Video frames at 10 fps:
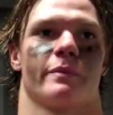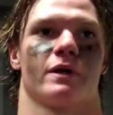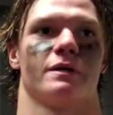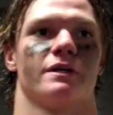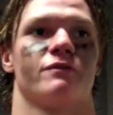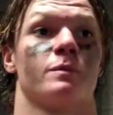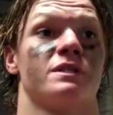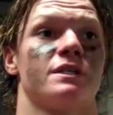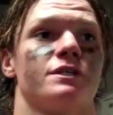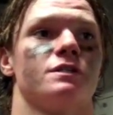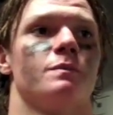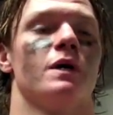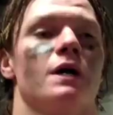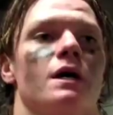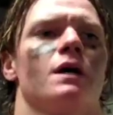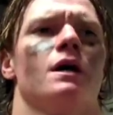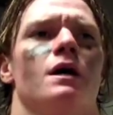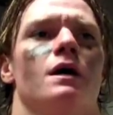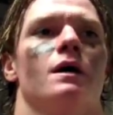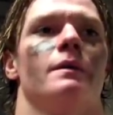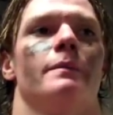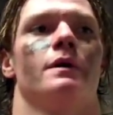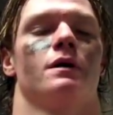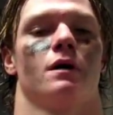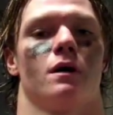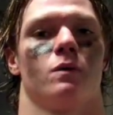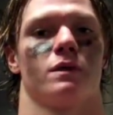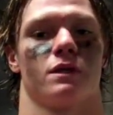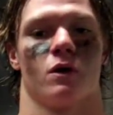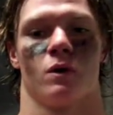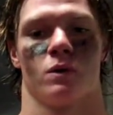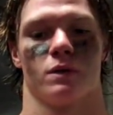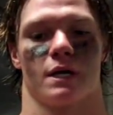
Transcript: I'm playing different positions, but. With the whole,